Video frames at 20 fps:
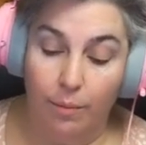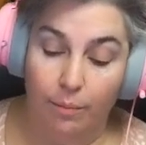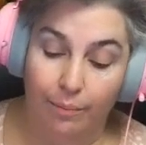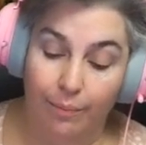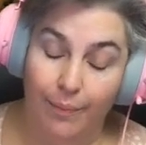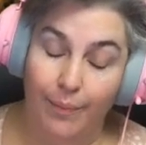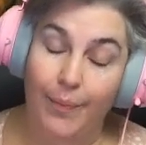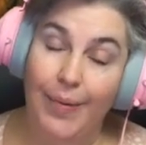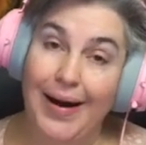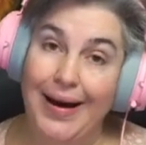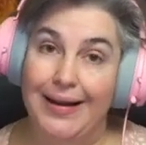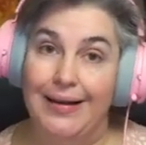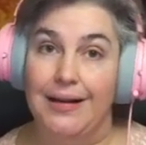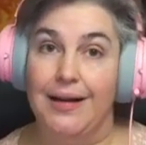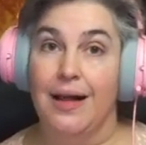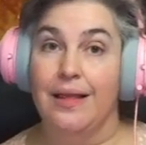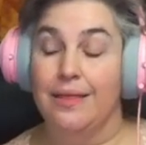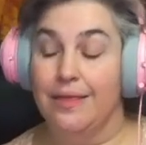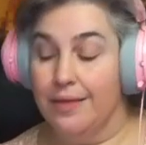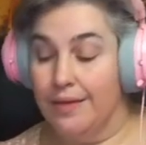But
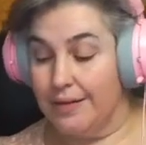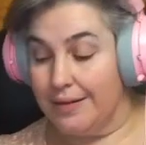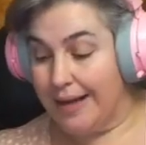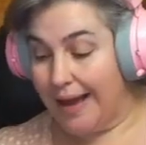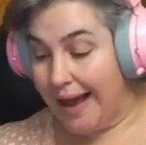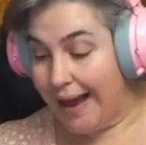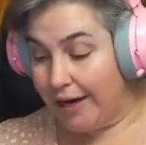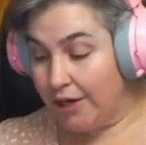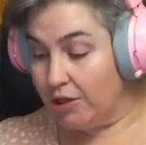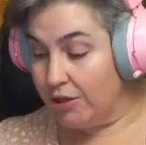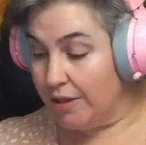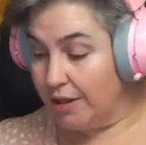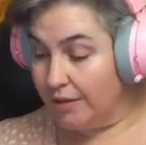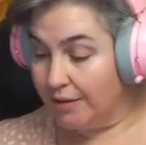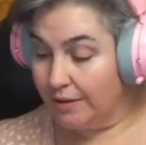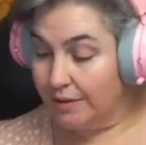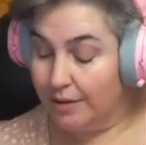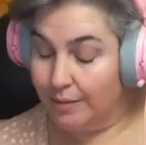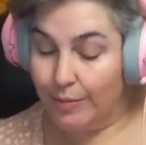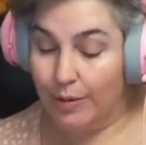there's actually a
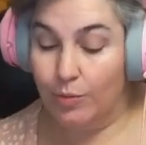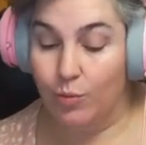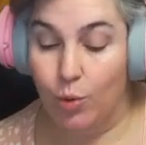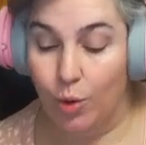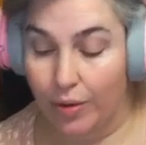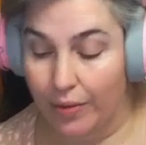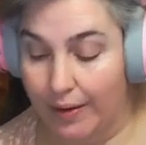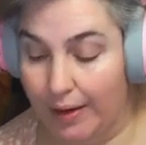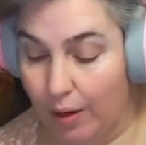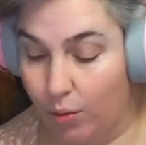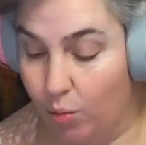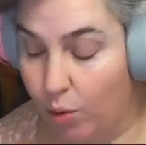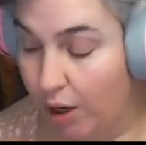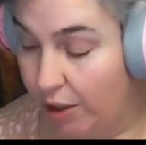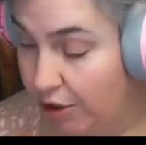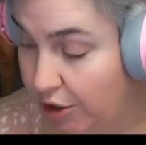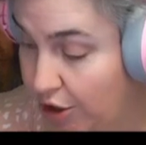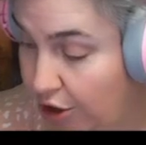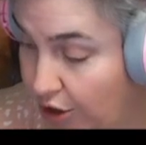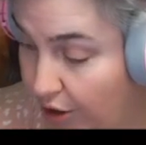little bit more that I want
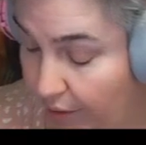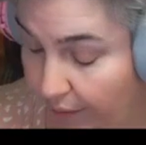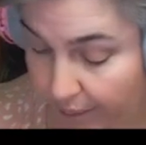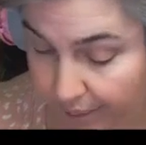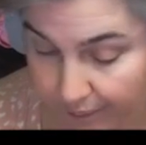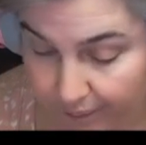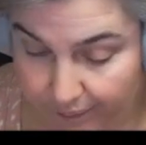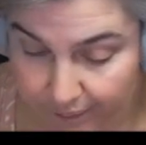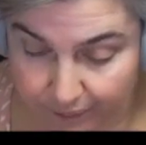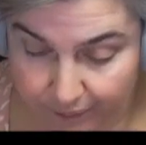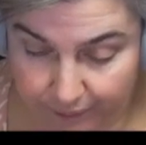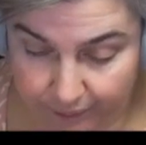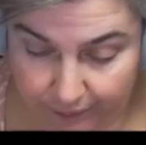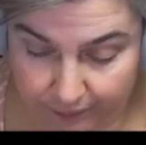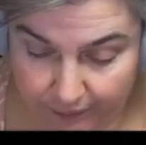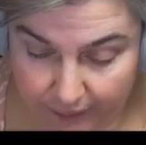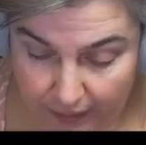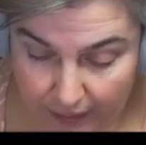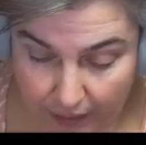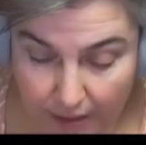to do.
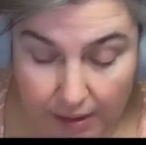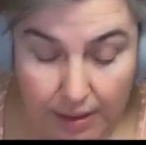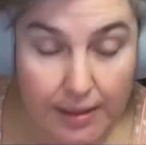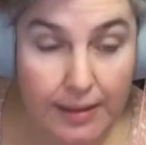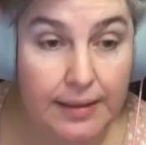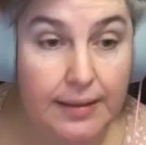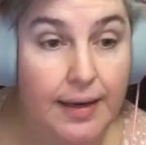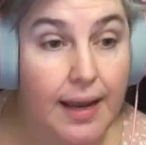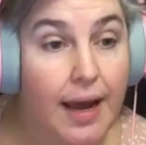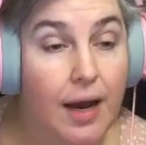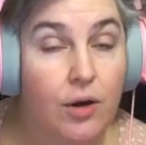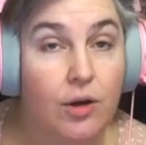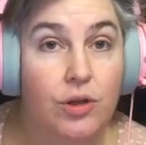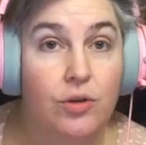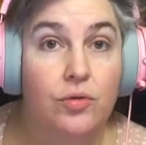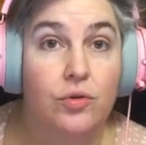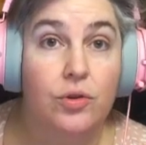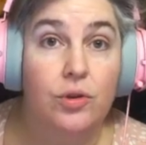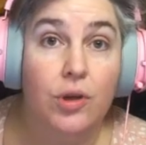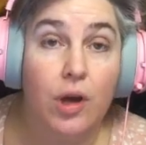Now, you
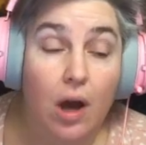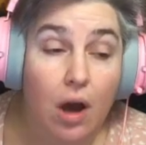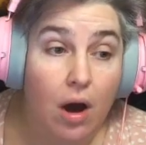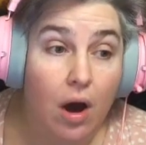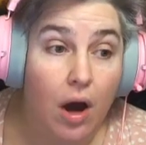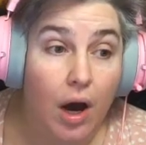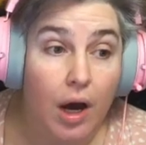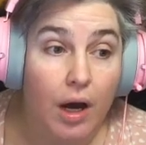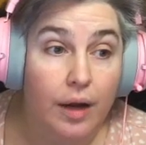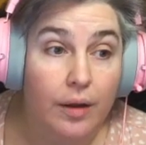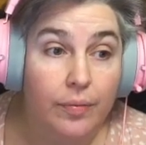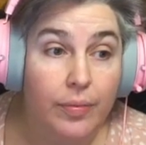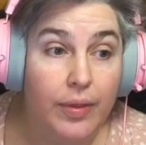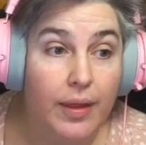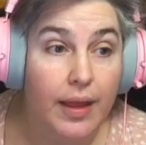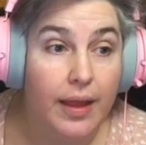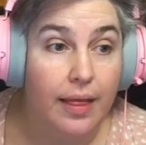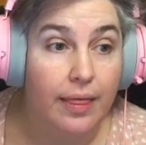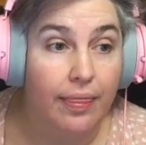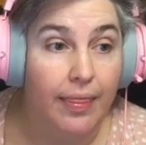saw
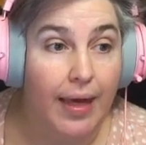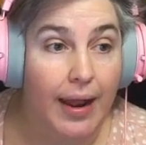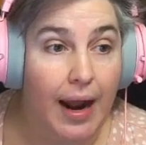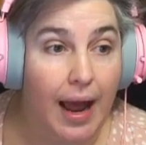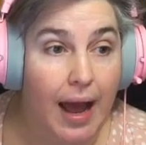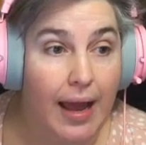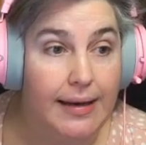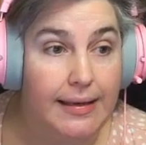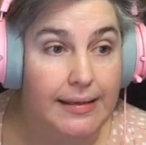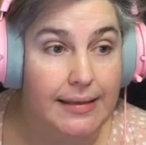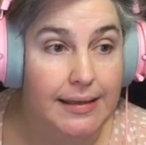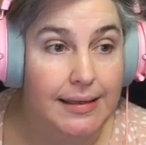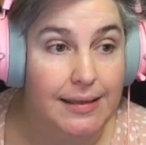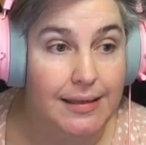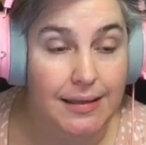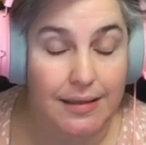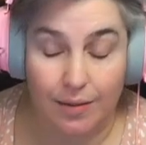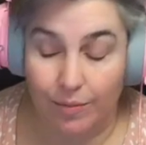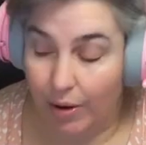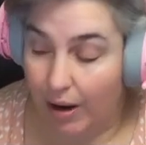that I did
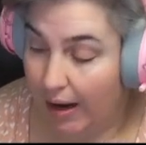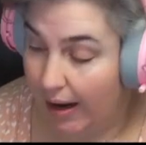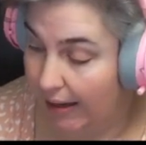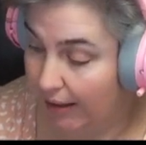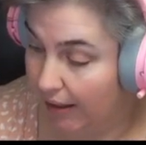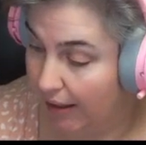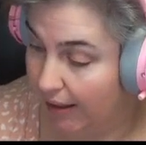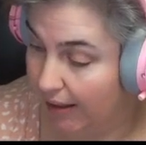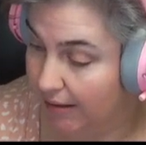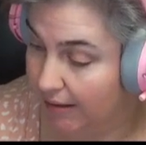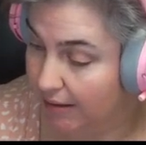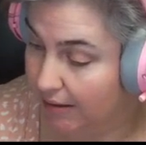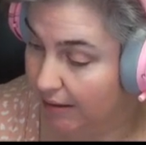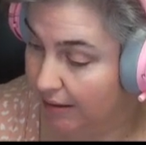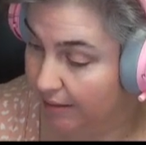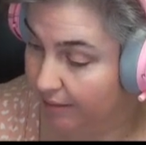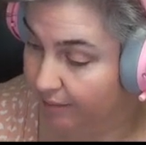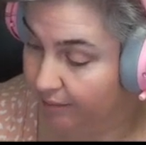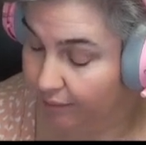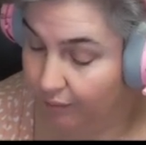some highlights.
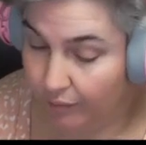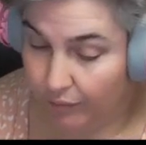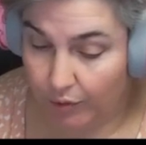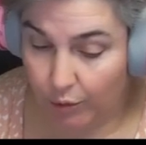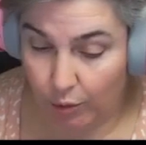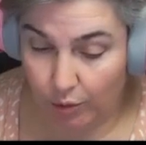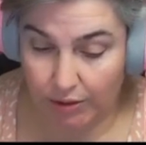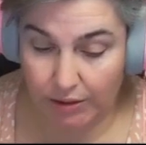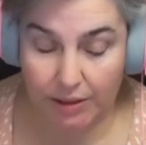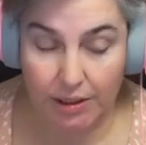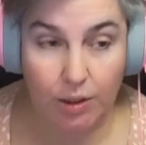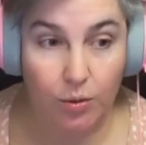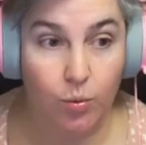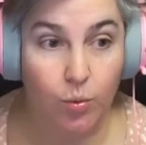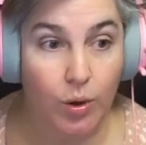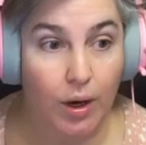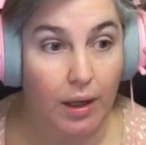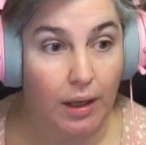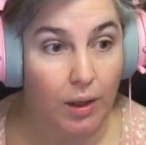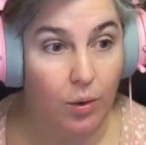You can see it
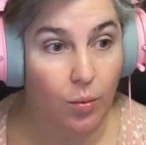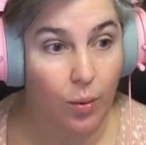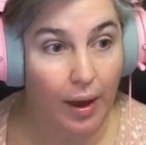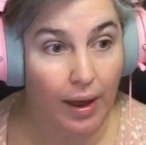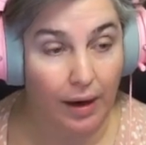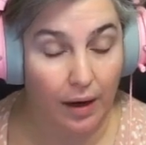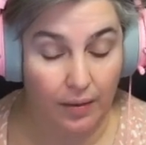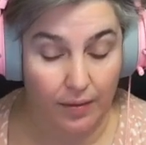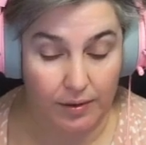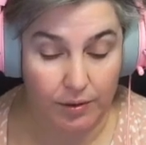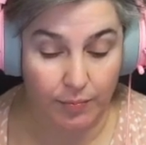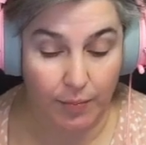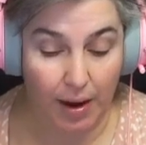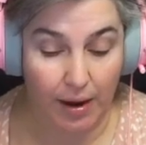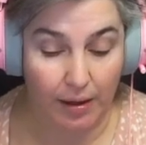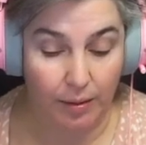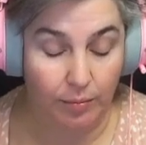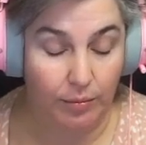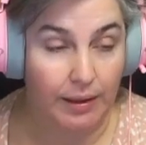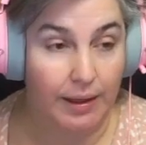really well on this
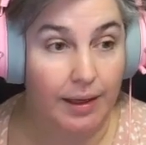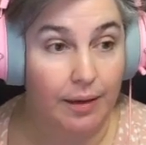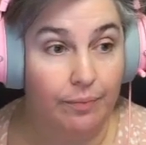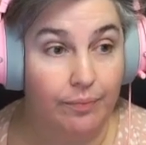bottom lip